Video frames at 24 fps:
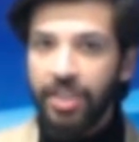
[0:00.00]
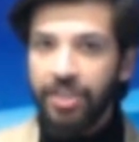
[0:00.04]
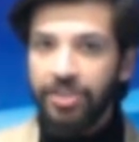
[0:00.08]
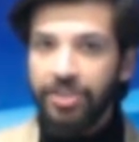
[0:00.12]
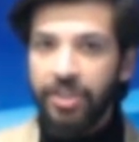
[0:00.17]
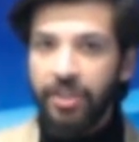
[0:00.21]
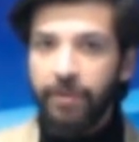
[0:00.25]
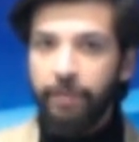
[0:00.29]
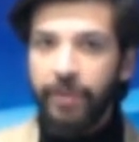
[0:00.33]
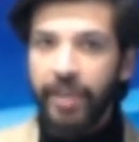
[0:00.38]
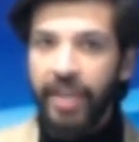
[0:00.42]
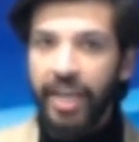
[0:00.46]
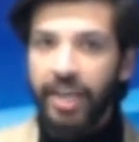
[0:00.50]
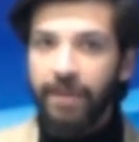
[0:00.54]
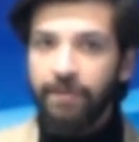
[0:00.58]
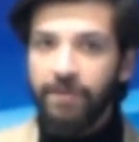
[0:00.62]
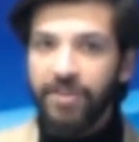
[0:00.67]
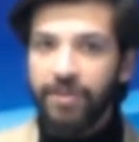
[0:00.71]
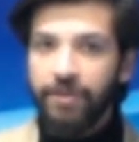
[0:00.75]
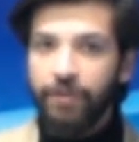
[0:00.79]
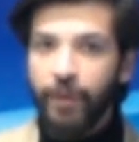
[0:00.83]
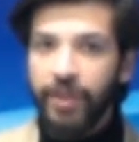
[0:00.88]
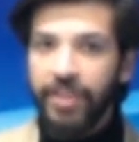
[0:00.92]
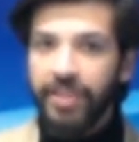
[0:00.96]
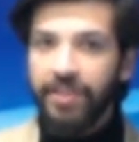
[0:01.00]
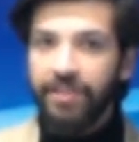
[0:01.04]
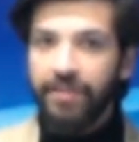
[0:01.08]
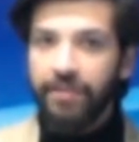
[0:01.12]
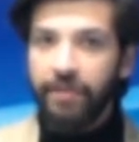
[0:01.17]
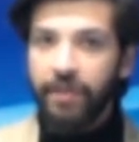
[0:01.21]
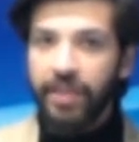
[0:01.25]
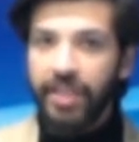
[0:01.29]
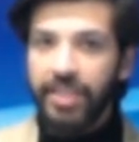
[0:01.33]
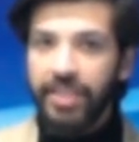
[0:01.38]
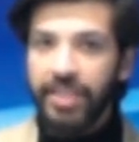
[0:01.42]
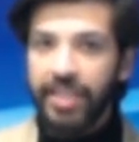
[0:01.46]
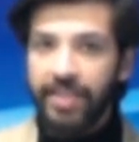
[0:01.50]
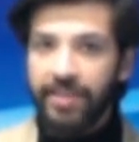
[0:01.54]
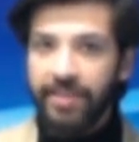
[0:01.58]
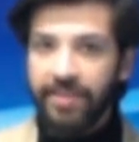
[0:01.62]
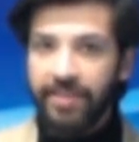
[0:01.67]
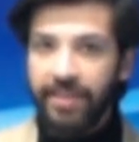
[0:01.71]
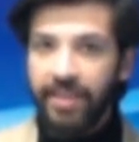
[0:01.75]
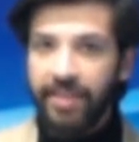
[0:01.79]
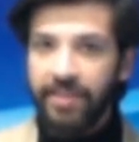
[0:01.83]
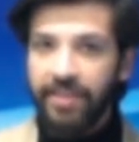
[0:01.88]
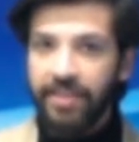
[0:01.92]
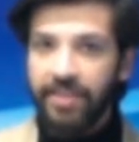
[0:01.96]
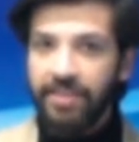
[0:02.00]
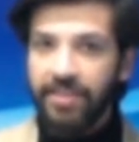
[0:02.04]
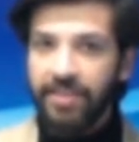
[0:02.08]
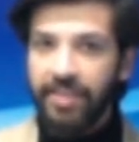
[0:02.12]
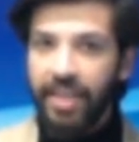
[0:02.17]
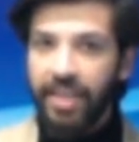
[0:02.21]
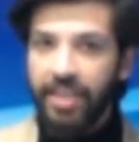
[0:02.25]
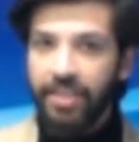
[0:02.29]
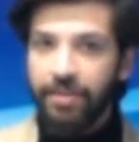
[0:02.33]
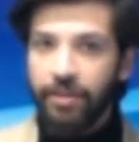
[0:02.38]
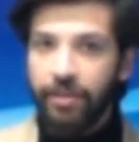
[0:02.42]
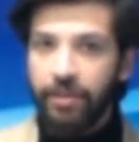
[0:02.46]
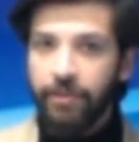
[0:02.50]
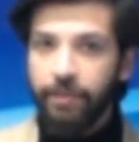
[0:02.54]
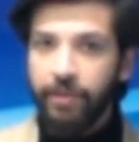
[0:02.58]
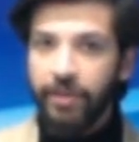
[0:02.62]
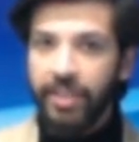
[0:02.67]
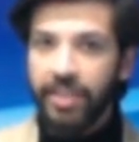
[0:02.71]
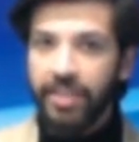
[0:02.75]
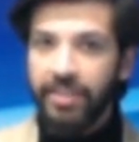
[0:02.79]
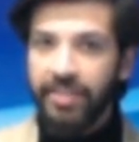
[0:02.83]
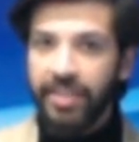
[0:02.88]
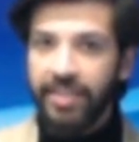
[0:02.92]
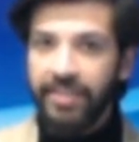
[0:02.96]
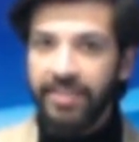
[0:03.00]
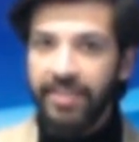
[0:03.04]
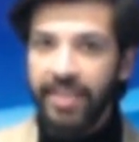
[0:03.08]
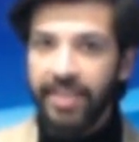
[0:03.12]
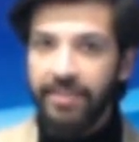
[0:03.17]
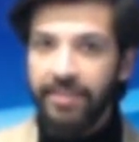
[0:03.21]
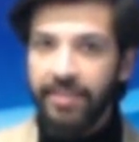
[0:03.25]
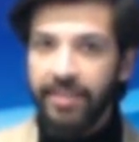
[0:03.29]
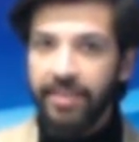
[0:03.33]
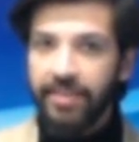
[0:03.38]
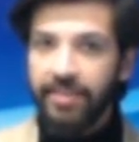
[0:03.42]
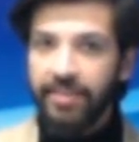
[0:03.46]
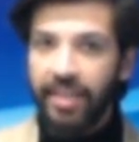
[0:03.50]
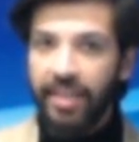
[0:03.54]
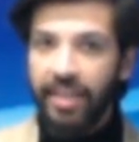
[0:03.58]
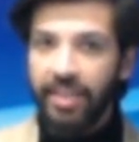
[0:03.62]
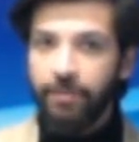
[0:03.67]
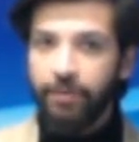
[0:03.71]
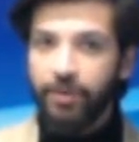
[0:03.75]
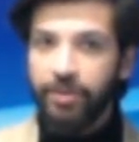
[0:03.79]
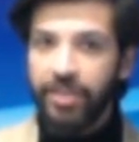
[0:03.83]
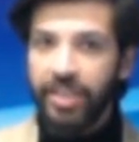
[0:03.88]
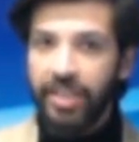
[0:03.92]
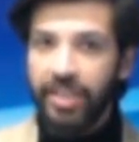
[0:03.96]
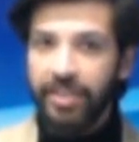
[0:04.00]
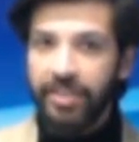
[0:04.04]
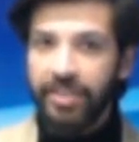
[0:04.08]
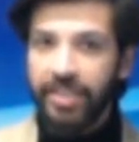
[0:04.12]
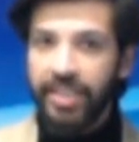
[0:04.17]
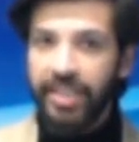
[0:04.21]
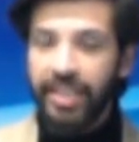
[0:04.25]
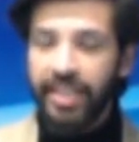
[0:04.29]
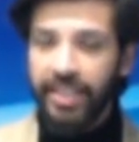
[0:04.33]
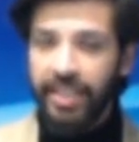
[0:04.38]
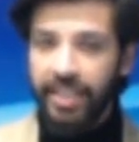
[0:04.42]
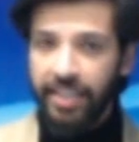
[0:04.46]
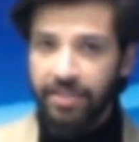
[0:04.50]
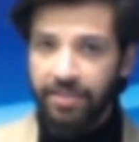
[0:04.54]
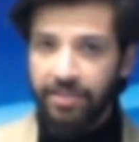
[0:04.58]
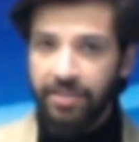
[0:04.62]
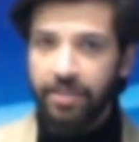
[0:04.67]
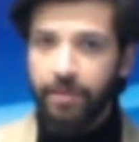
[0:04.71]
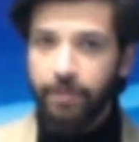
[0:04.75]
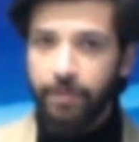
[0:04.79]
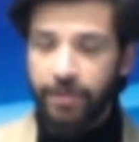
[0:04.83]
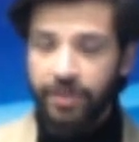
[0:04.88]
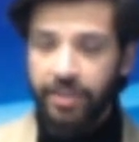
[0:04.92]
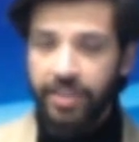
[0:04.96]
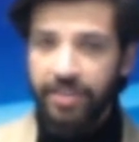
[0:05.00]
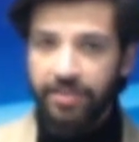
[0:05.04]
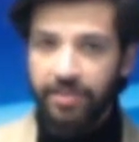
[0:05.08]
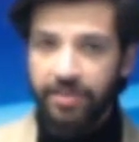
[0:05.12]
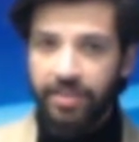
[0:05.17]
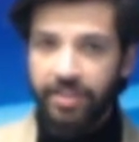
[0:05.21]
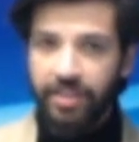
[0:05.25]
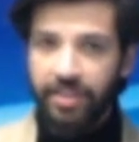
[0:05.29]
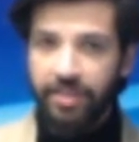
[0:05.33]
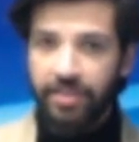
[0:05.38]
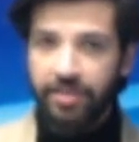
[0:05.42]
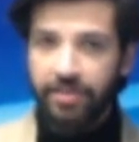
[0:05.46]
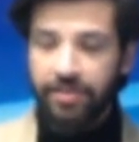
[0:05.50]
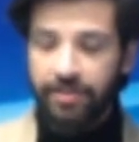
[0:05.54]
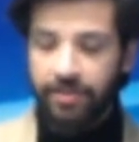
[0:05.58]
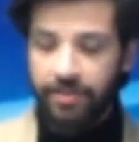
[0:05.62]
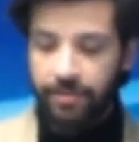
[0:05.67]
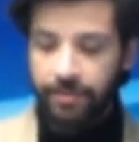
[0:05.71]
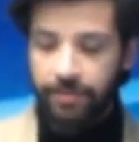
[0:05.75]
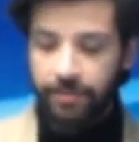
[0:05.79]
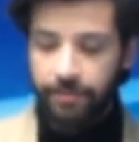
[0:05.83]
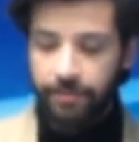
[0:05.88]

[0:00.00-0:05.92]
She blamed 23 deaths in the state on police excesses and brutality against protesters.